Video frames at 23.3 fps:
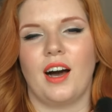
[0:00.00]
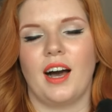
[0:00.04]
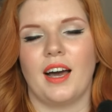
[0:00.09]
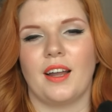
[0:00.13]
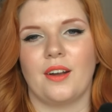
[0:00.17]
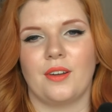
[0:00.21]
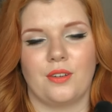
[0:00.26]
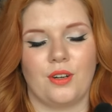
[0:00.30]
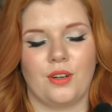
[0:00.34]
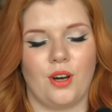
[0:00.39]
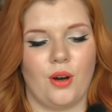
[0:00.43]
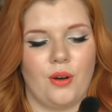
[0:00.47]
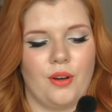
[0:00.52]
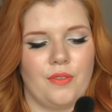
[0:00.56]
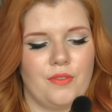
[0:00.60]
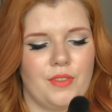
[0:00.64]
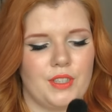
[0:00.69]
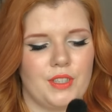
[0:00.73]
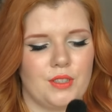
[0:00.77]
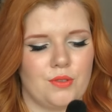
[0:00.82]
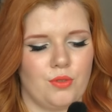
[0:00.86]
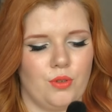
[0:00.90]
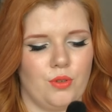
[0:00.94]
I don't know if
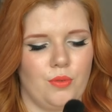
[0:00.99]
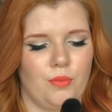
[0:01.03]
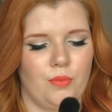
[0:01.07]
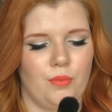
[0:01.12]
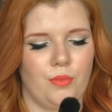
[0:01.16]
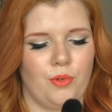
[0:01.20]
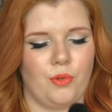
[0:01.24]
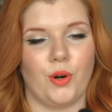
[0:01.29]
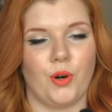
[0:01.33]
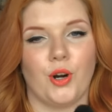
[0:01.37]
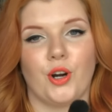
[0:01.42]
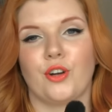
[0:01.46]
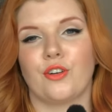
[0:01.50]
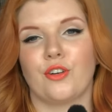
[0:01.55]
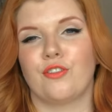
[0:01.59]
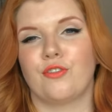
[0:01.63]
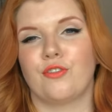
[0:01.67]
this will work